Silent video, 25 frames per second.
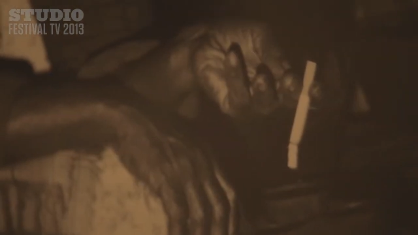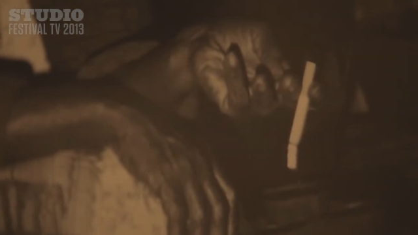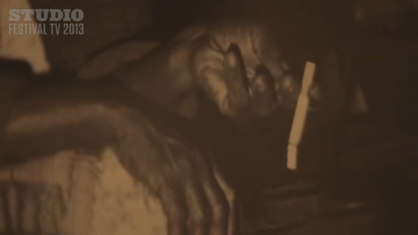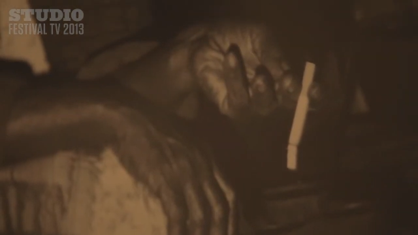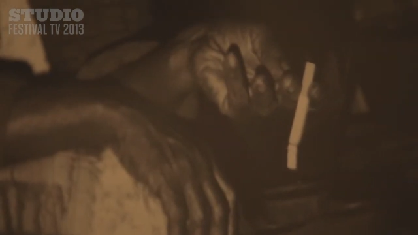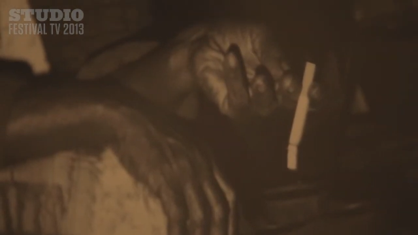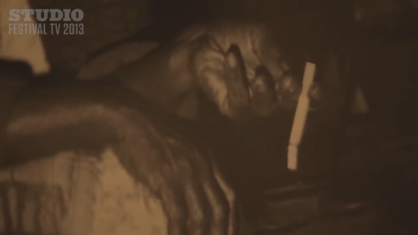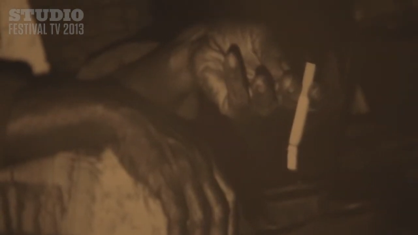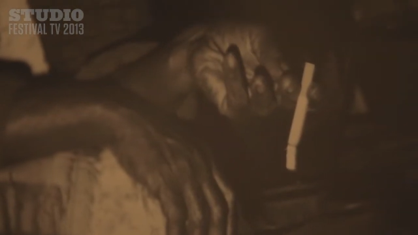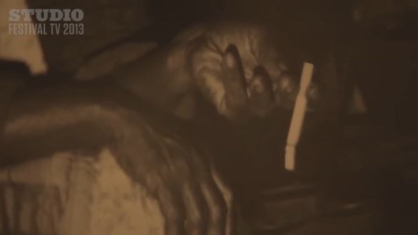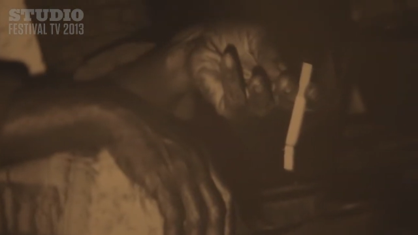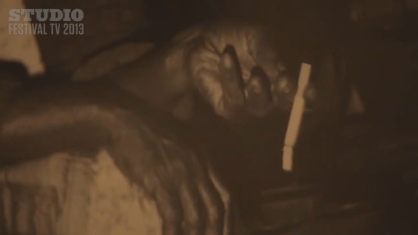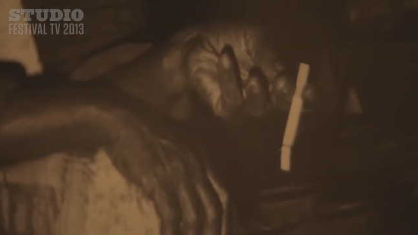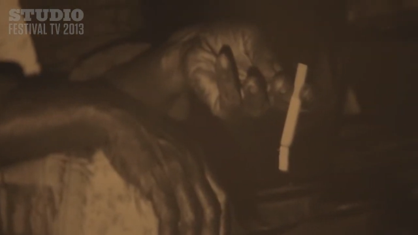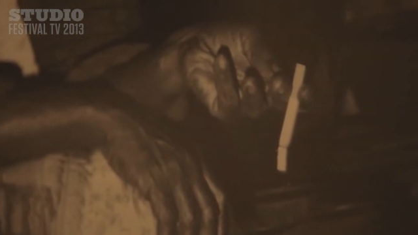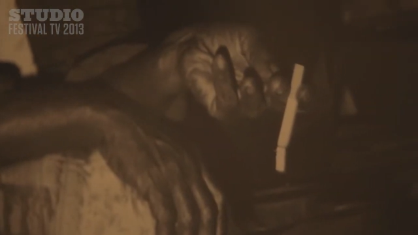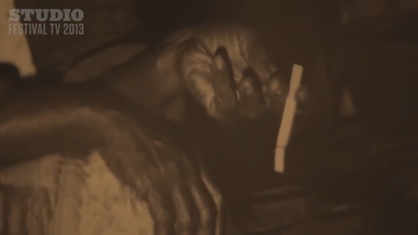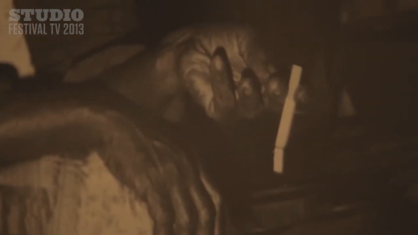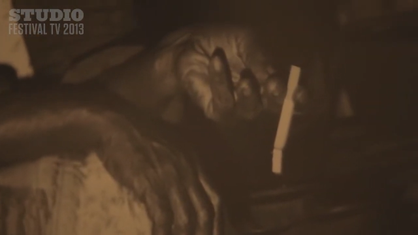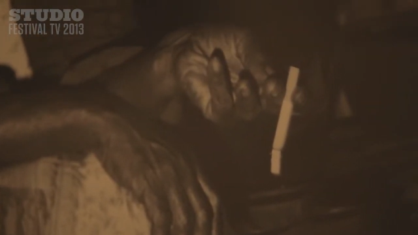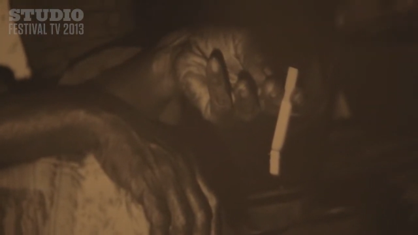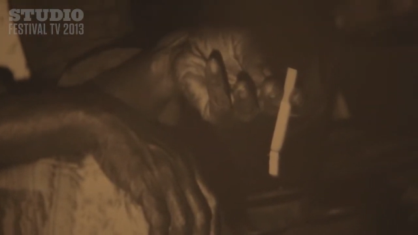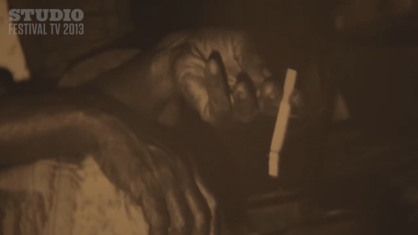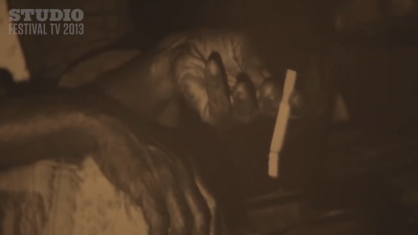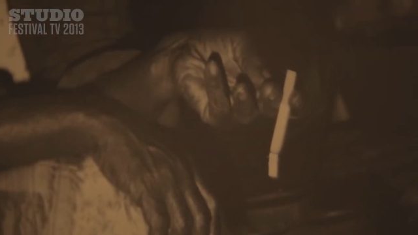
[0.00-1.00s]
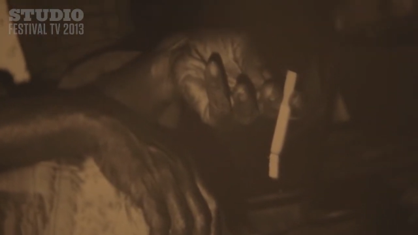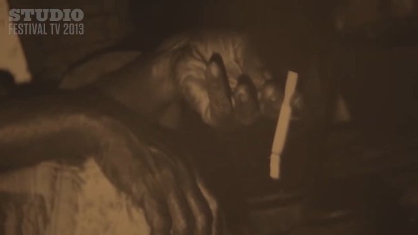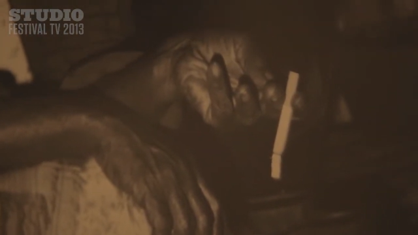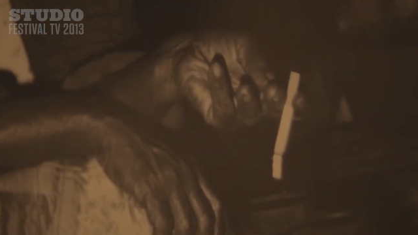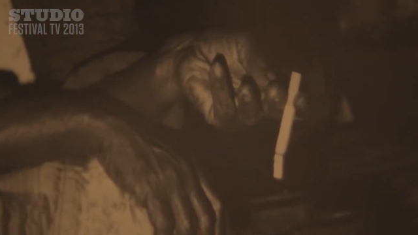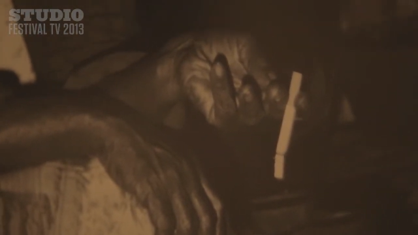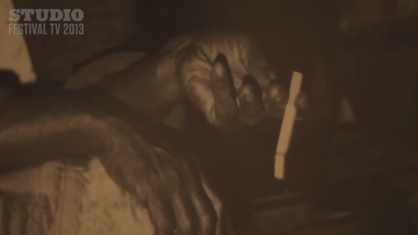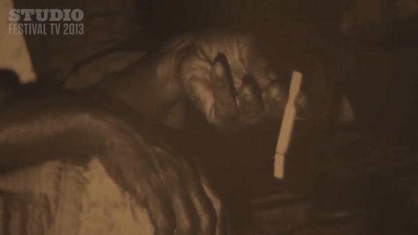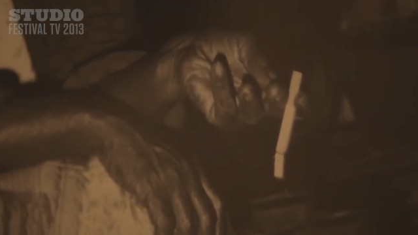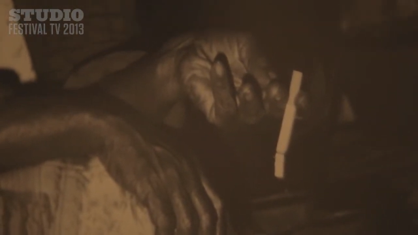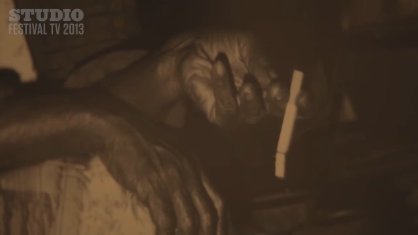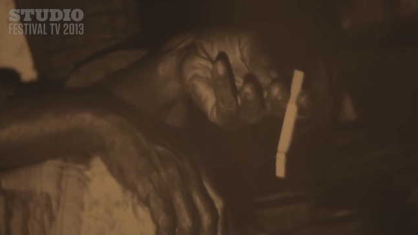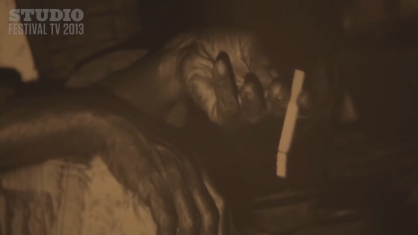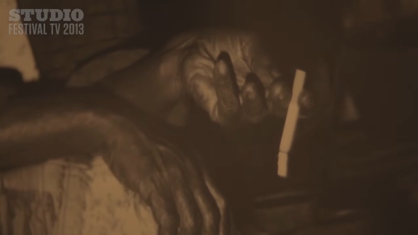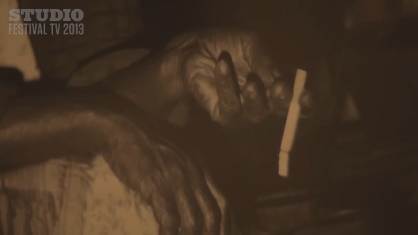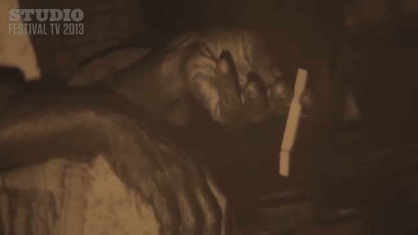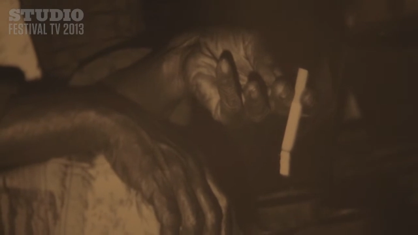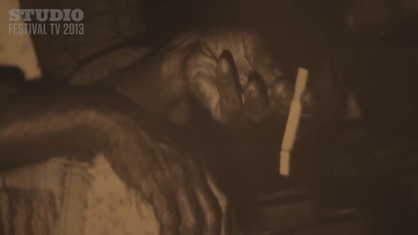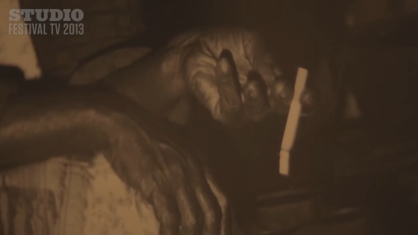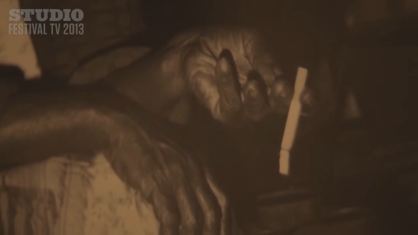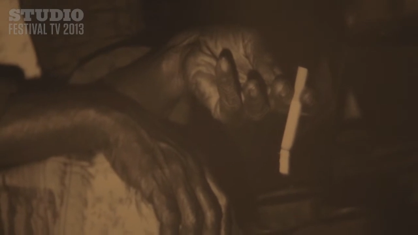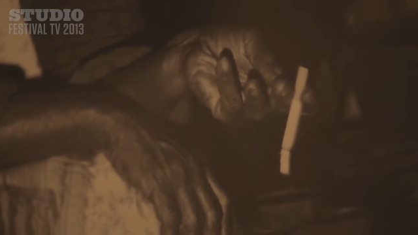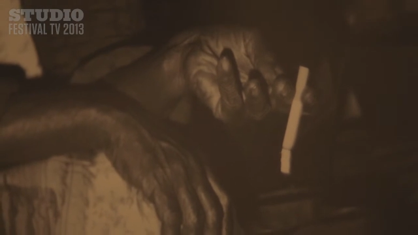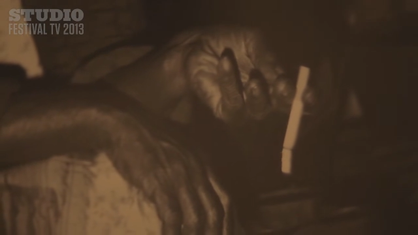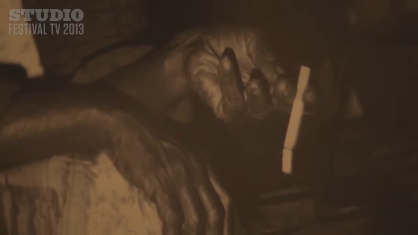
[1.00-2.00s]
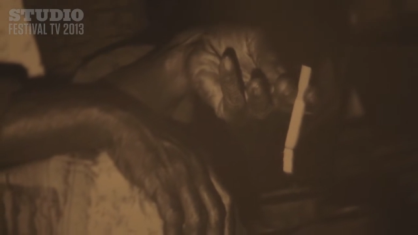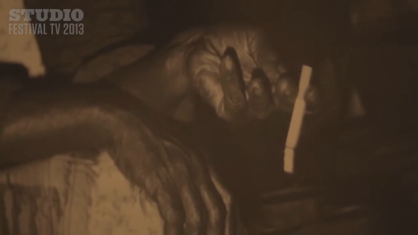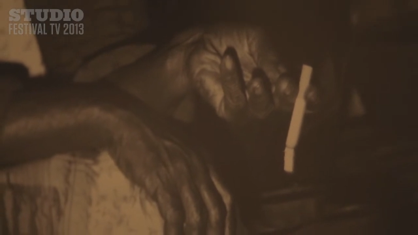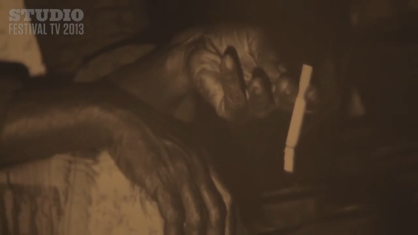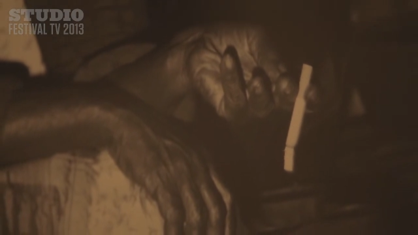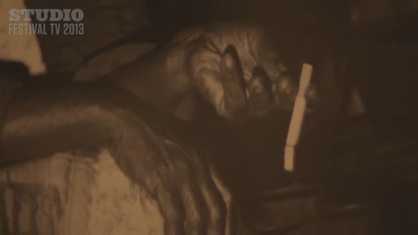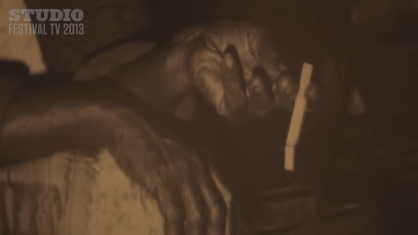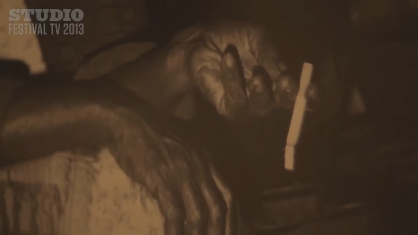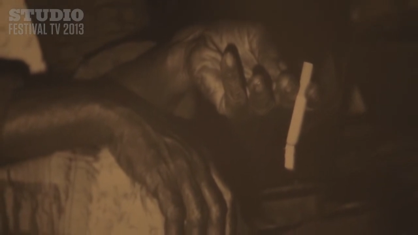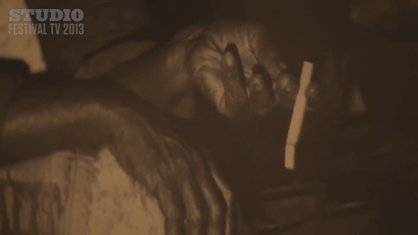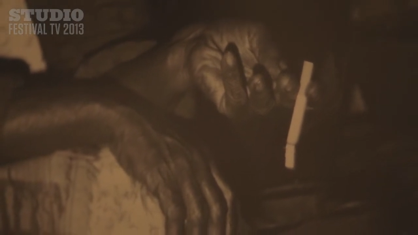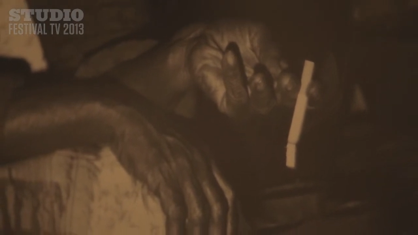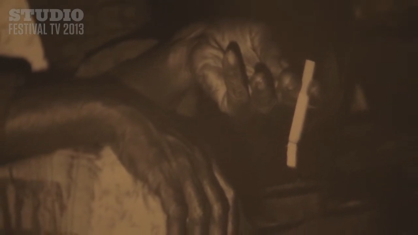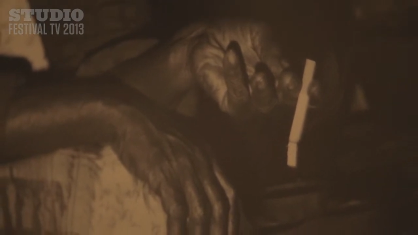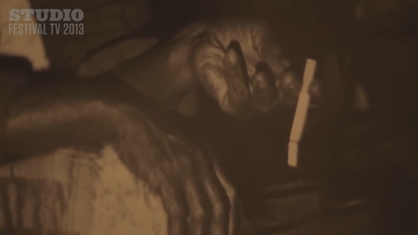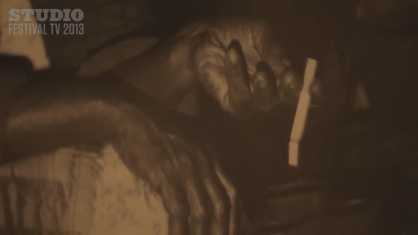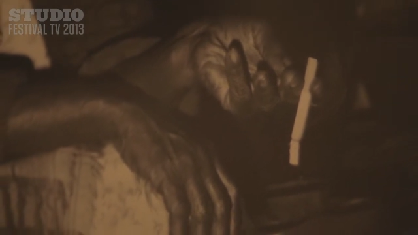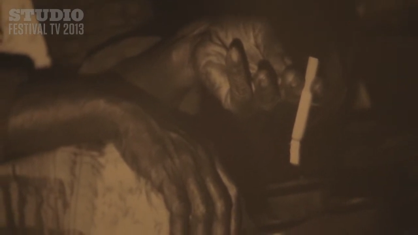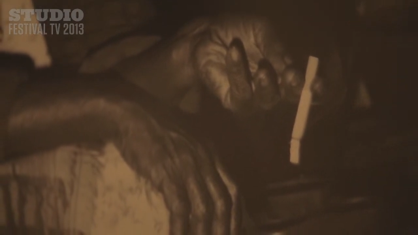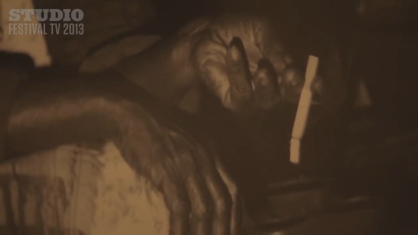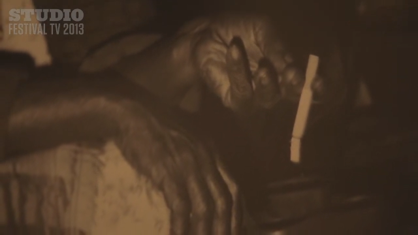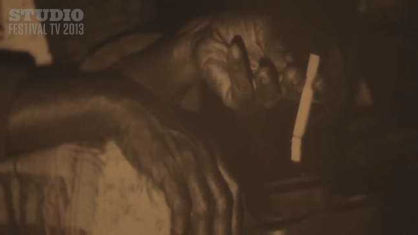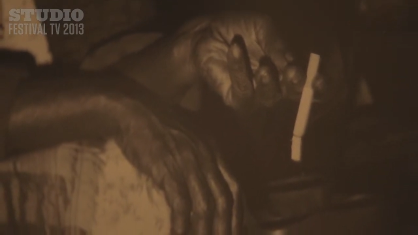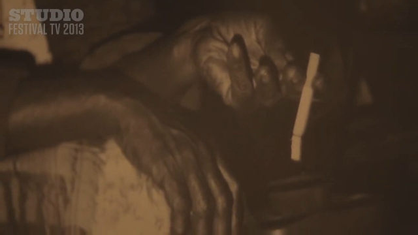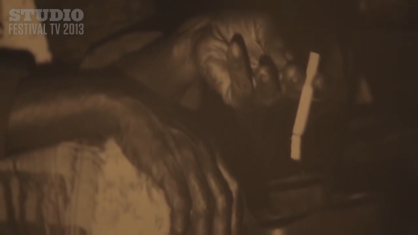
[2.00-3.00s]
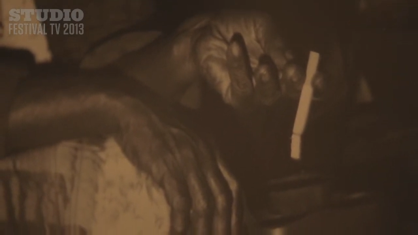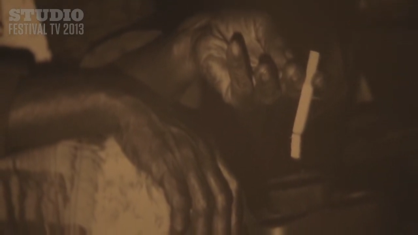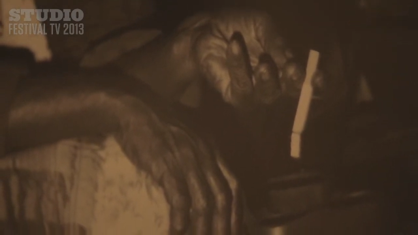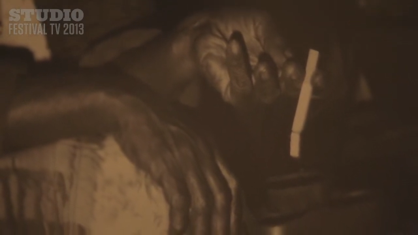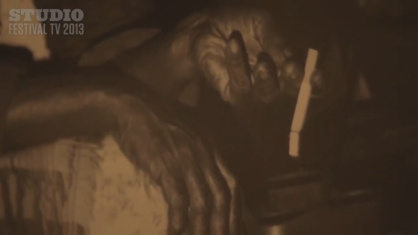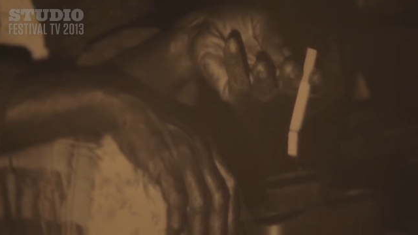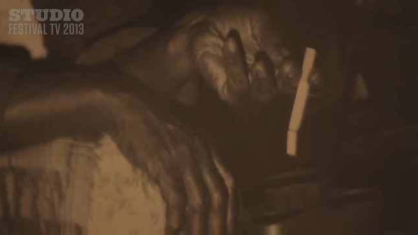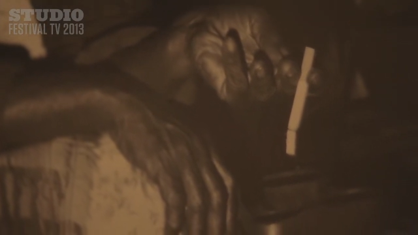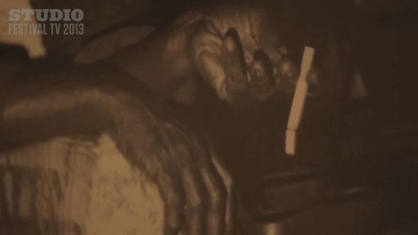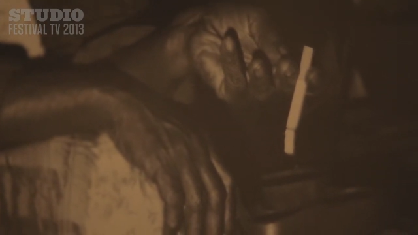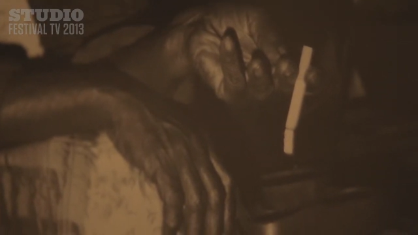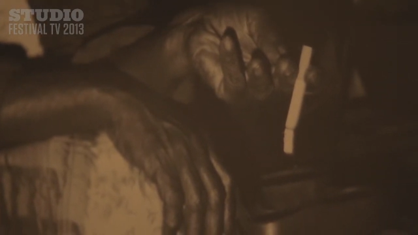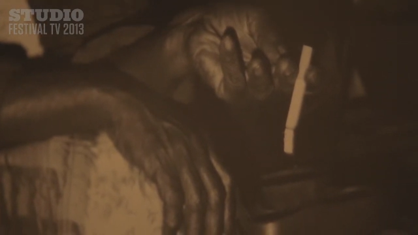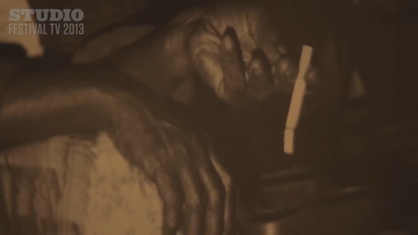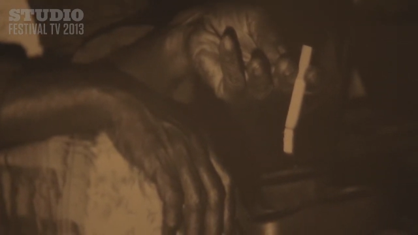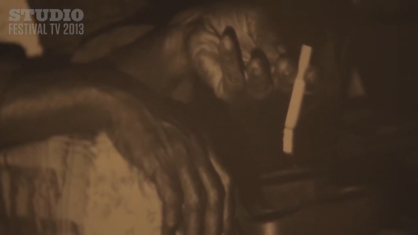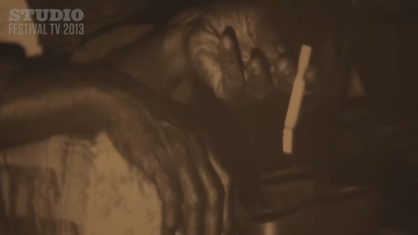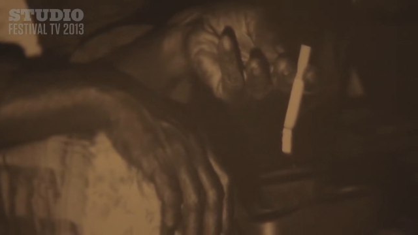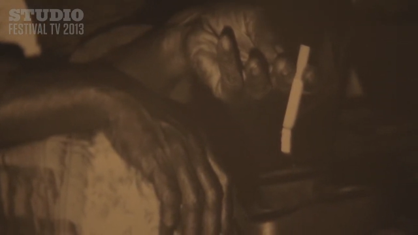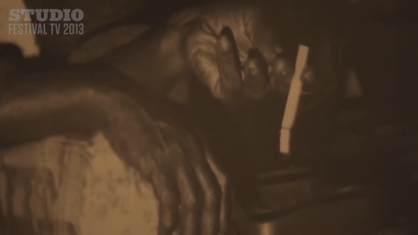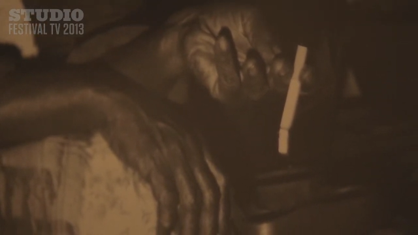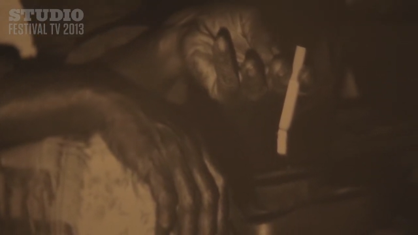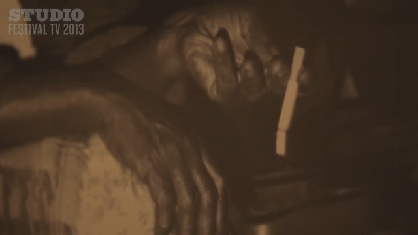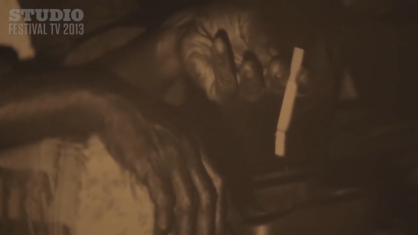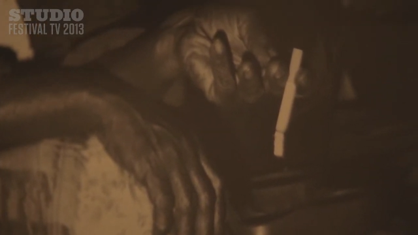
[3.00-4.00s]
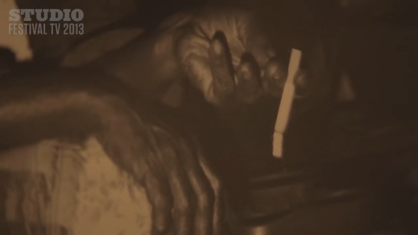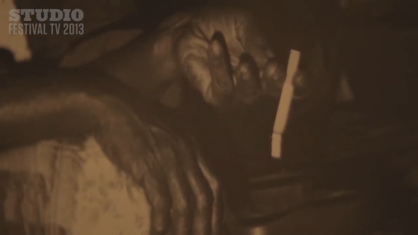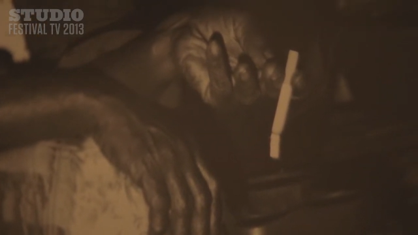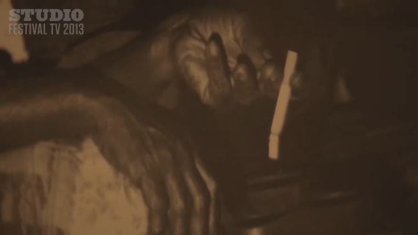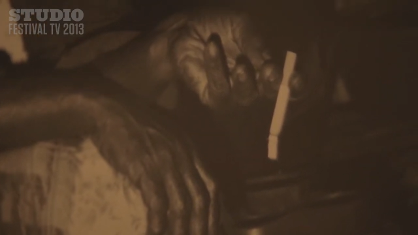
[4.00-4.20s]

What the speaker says: [unreadable: no face in view]